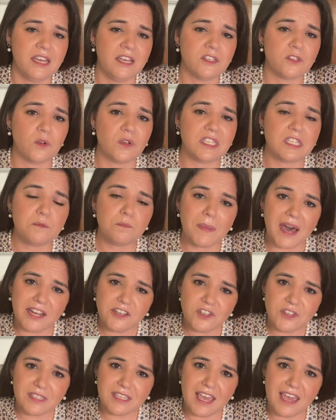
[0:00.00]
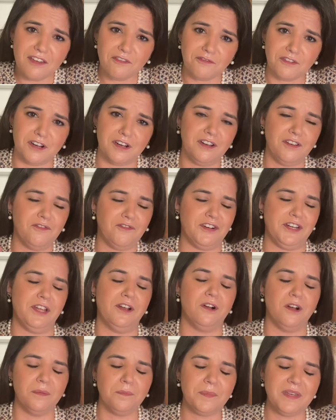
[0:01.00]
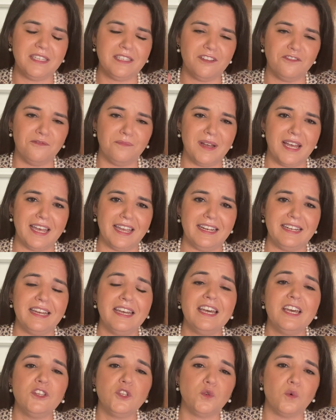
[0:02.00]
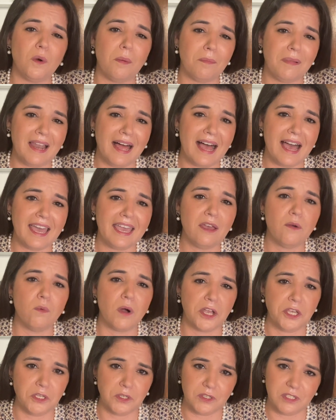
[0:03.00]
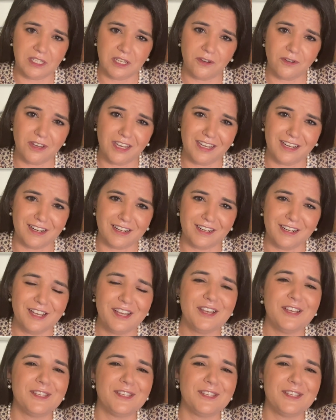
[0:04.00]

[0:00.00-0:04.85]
So it's much safer for your own peace of mind to apply while you're still here.